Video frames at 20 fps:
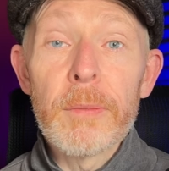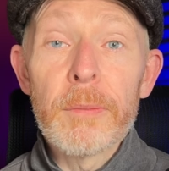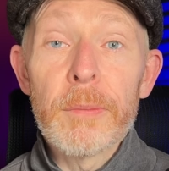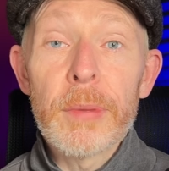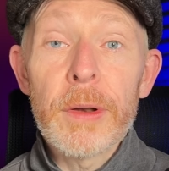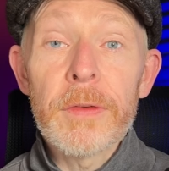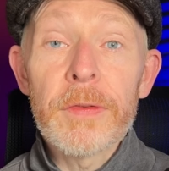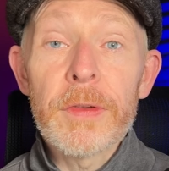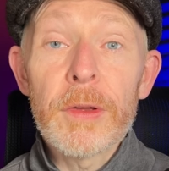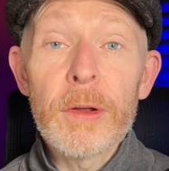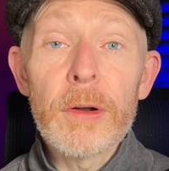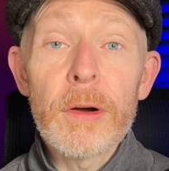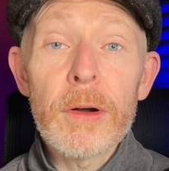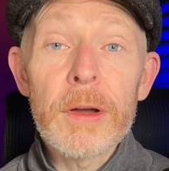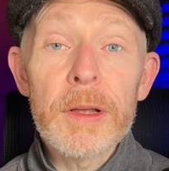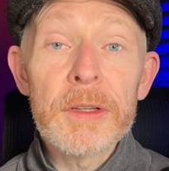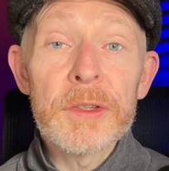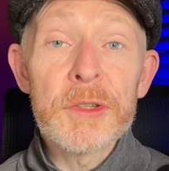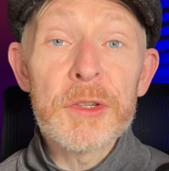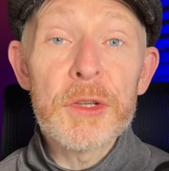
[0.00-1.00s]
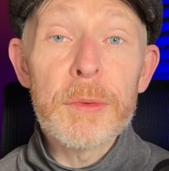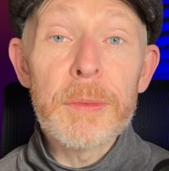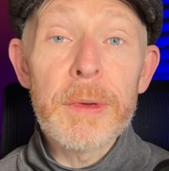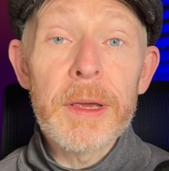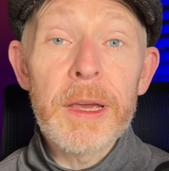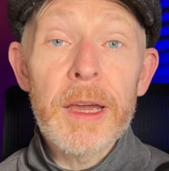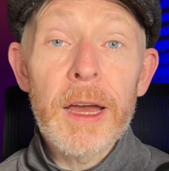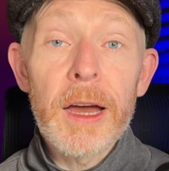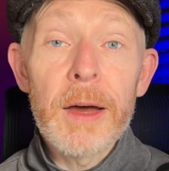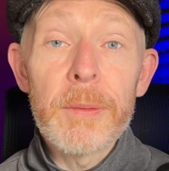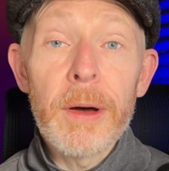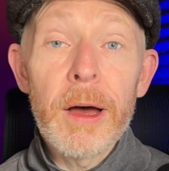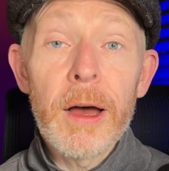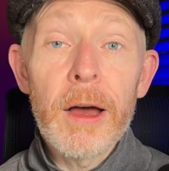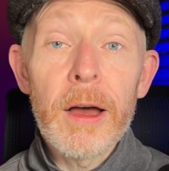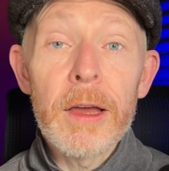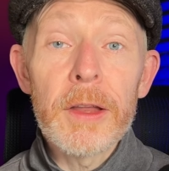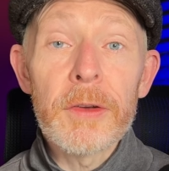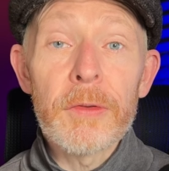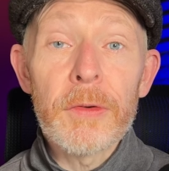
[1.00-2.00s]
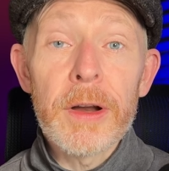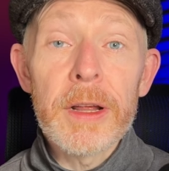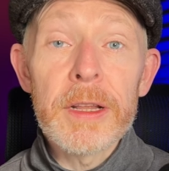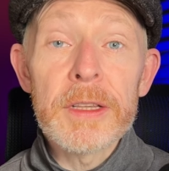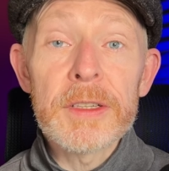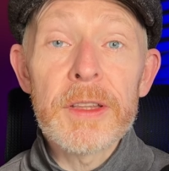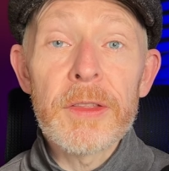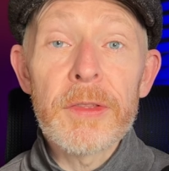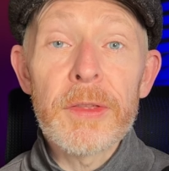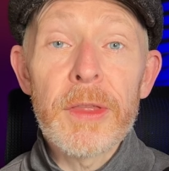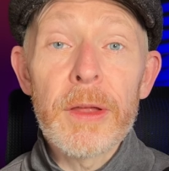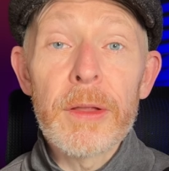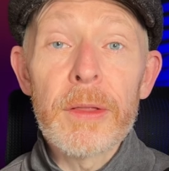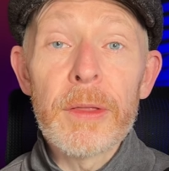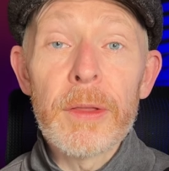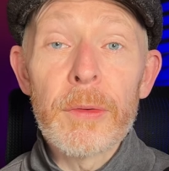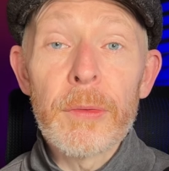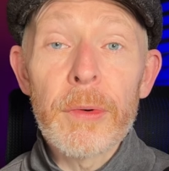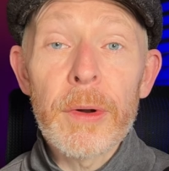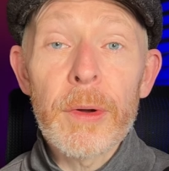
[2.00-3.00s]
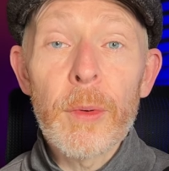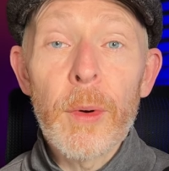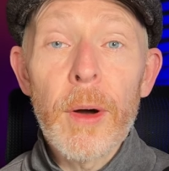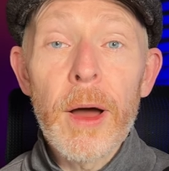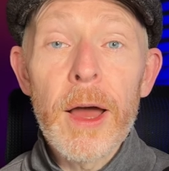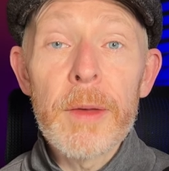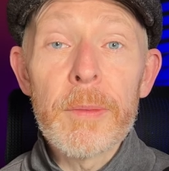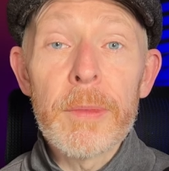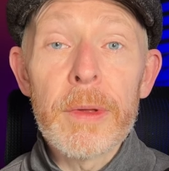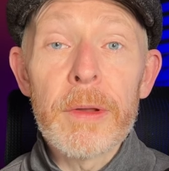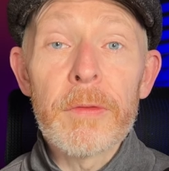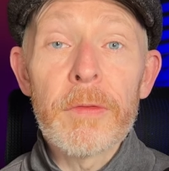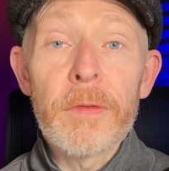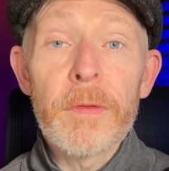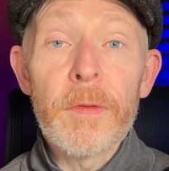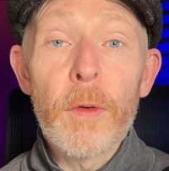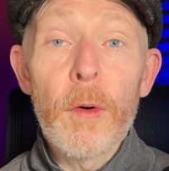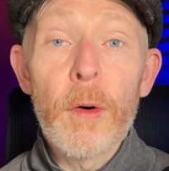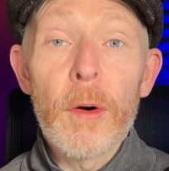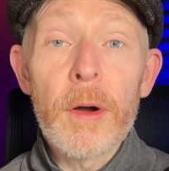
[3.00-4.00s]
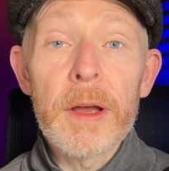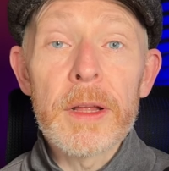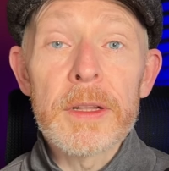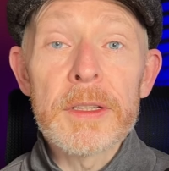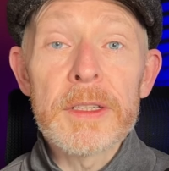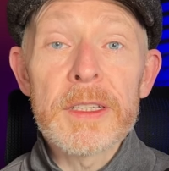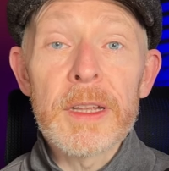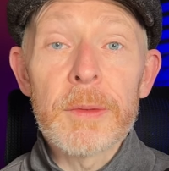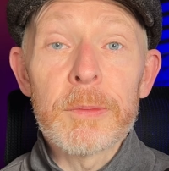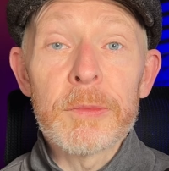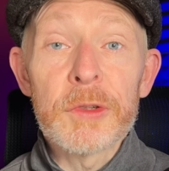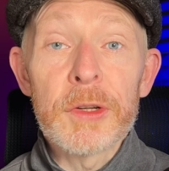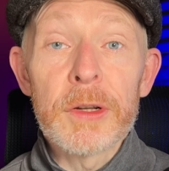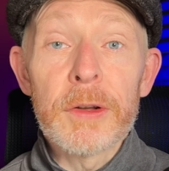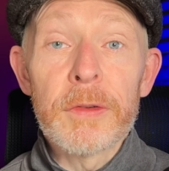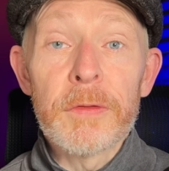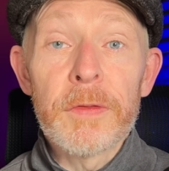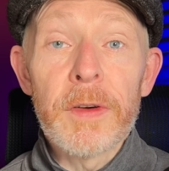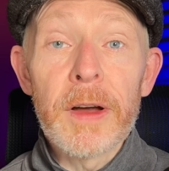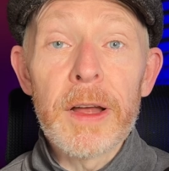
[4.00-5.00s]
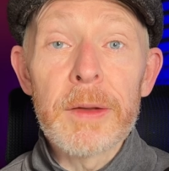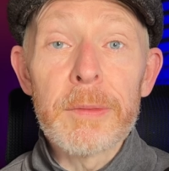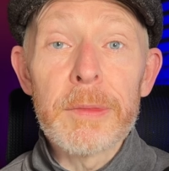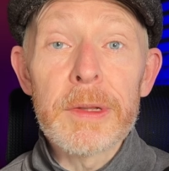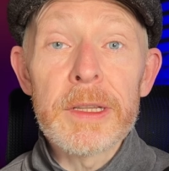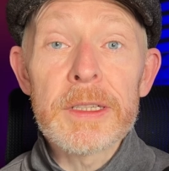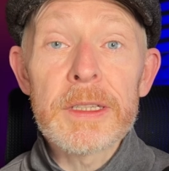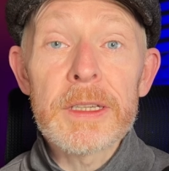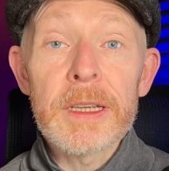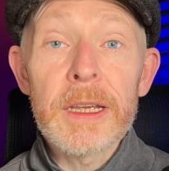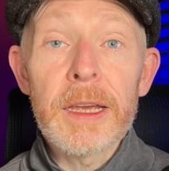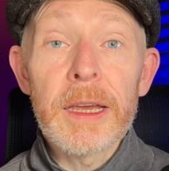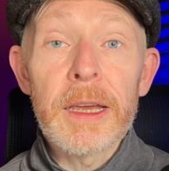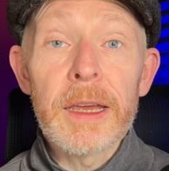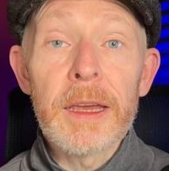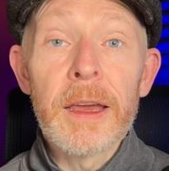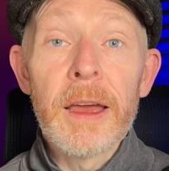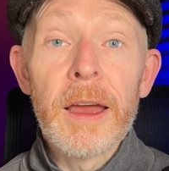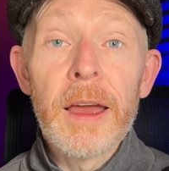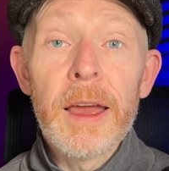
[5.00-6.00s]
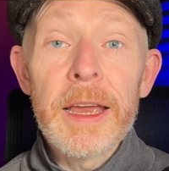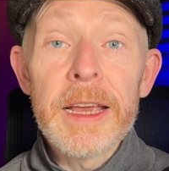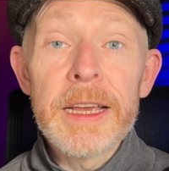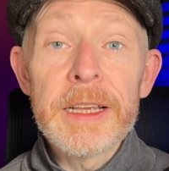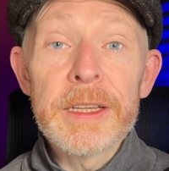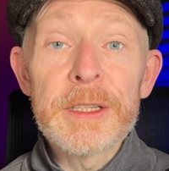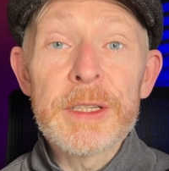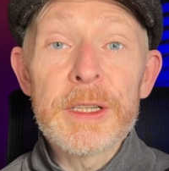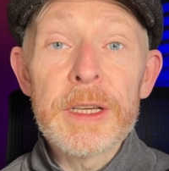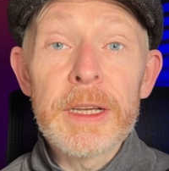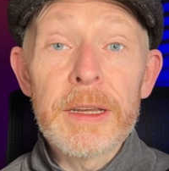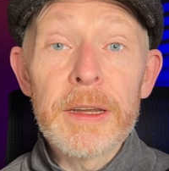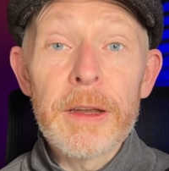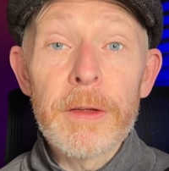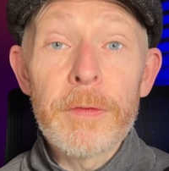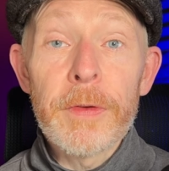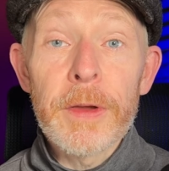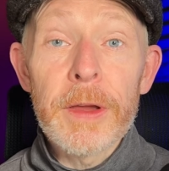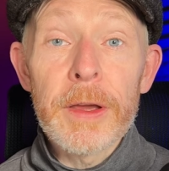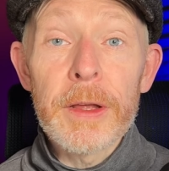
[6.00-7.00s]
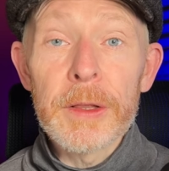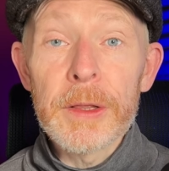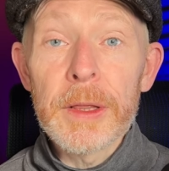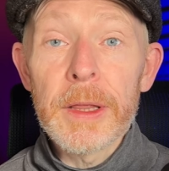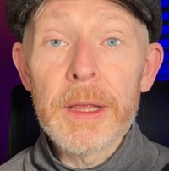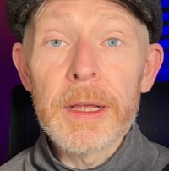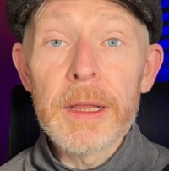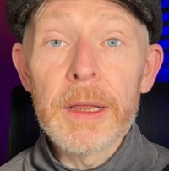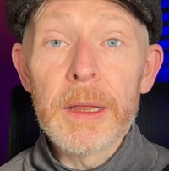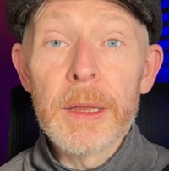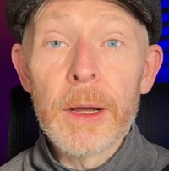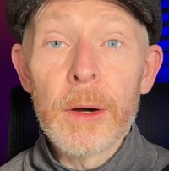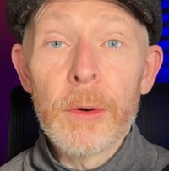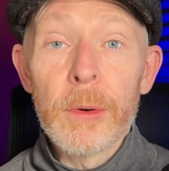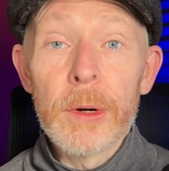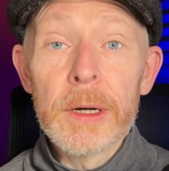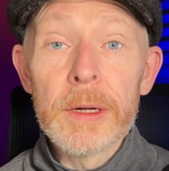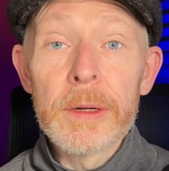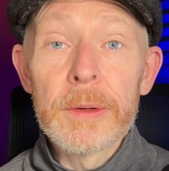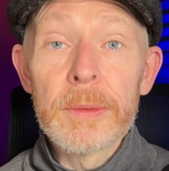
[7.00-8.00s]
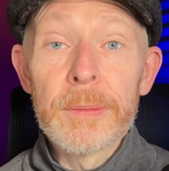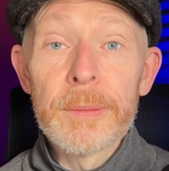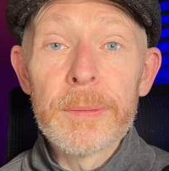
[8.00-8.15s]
But if you're not consuming carbohydrates, then the requirement for consumption of vitamin C is significantly lower.